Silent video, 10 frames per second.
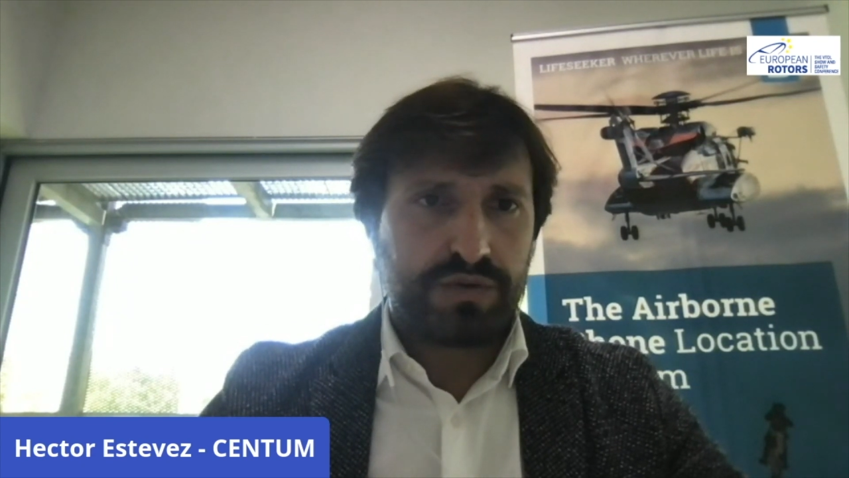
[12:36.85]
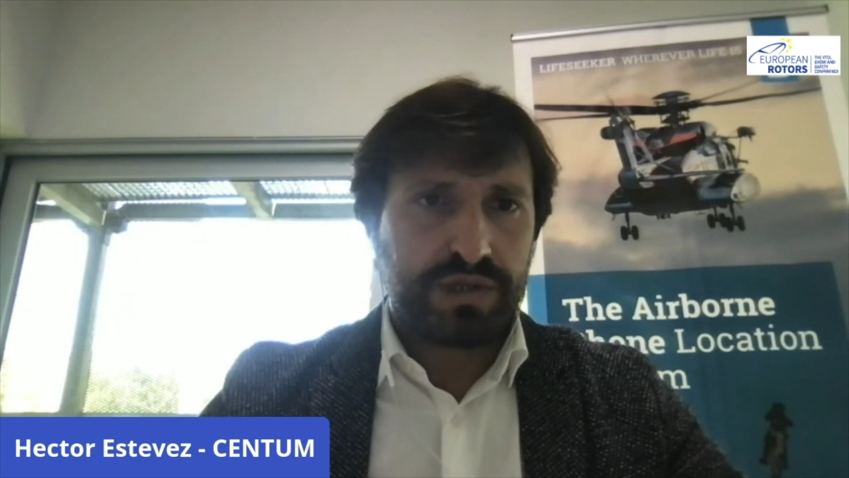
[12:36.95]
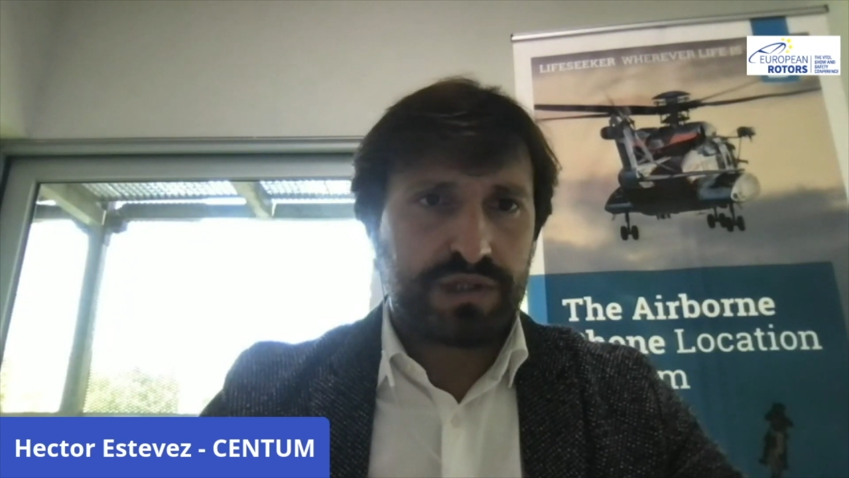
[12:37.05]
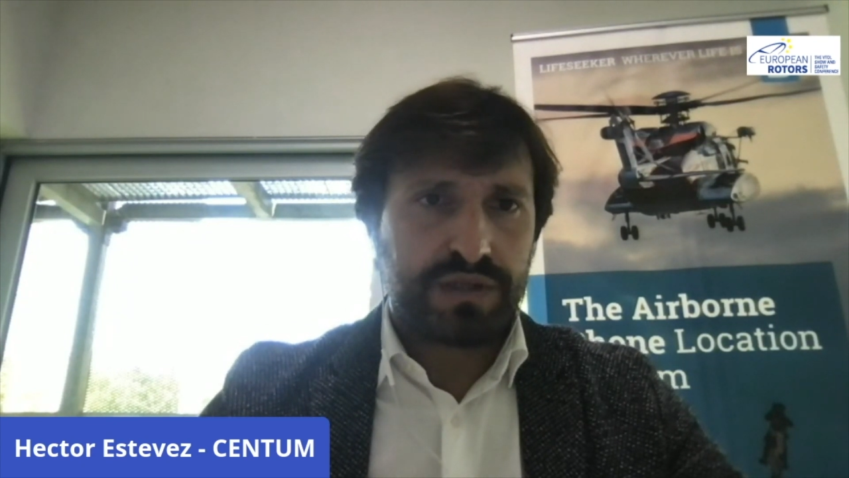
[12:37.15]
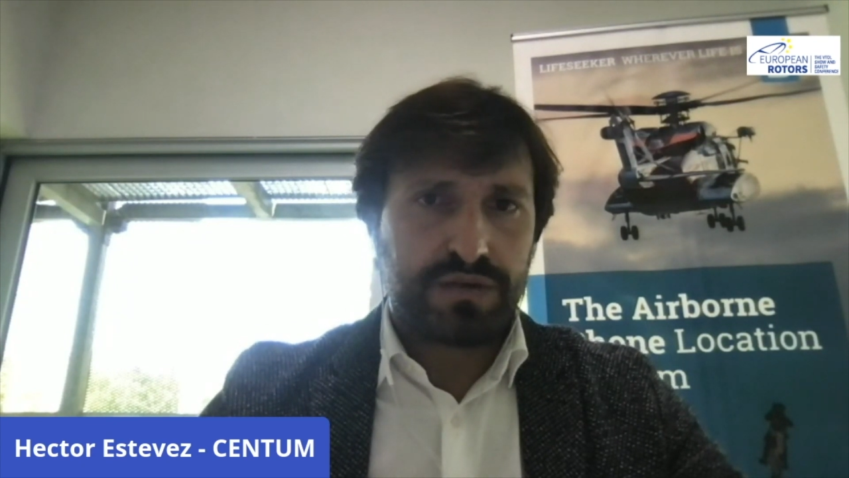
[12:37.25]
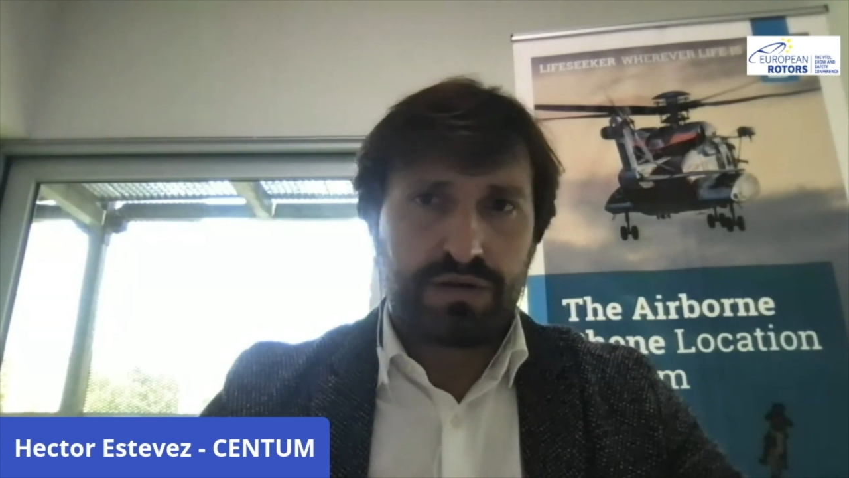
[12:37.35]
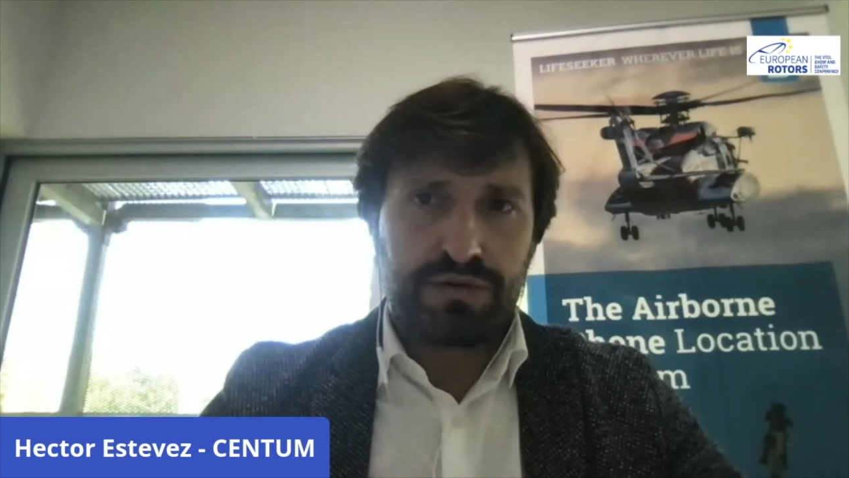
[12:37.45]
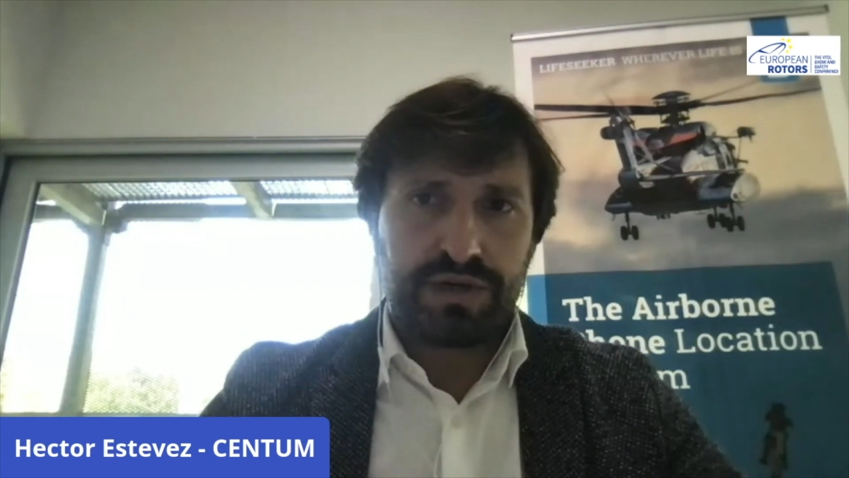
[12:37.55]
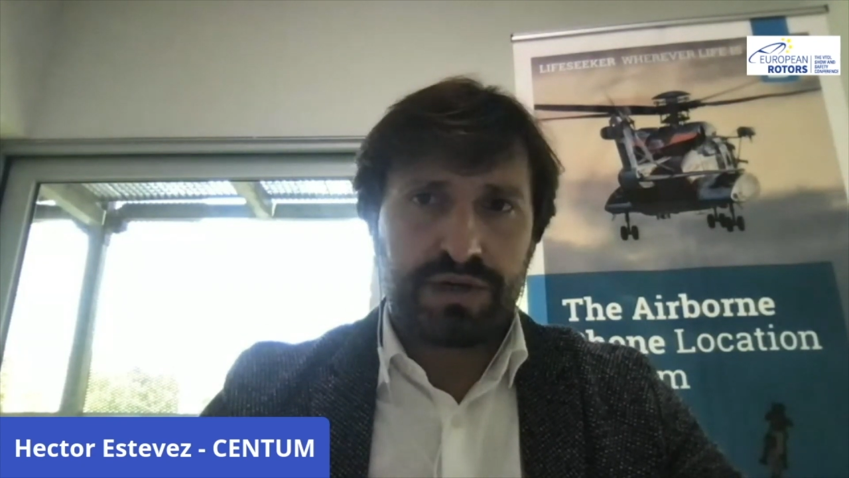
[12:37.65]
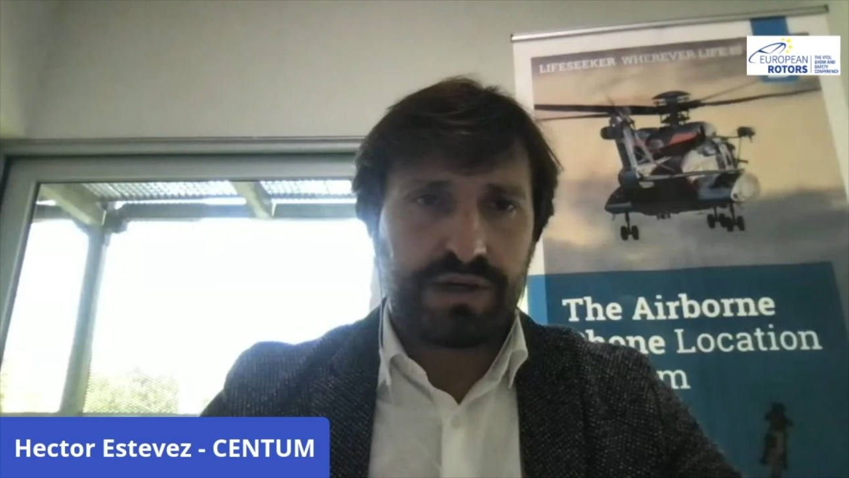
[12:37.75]
with this
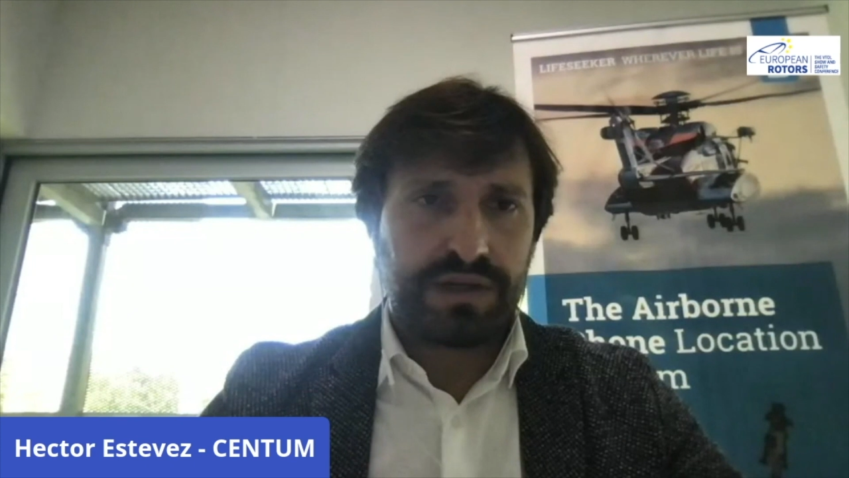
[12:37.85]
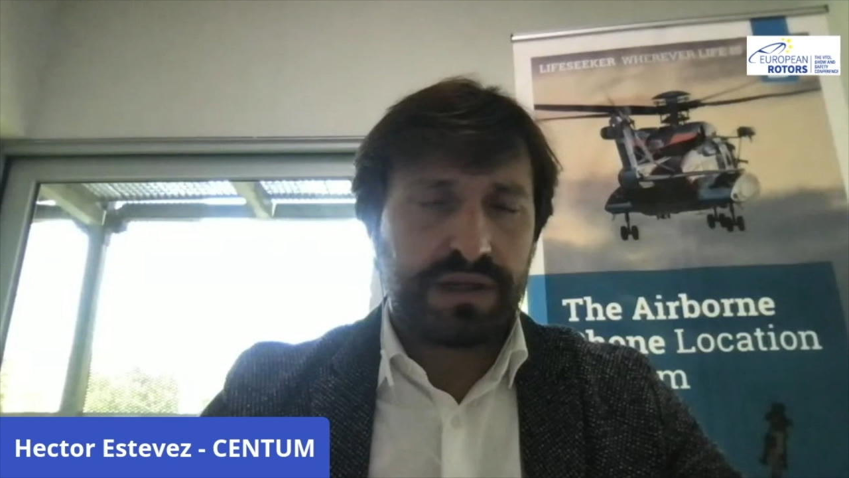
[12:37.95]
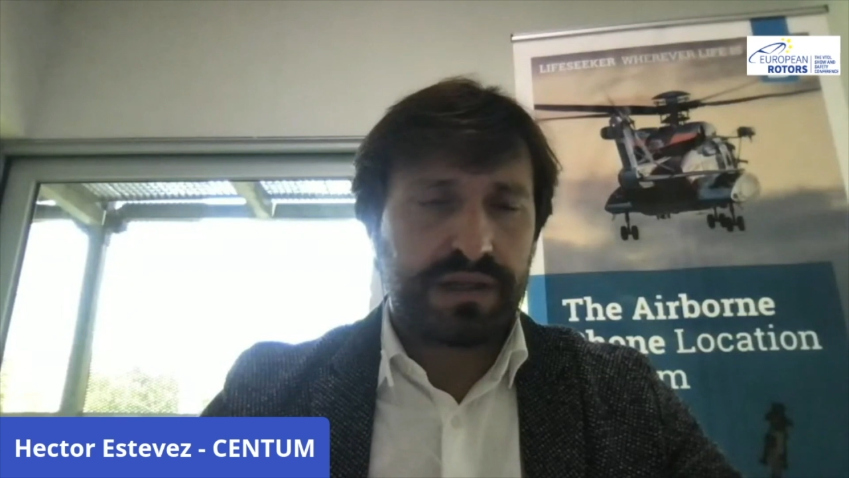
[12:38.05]
technology in the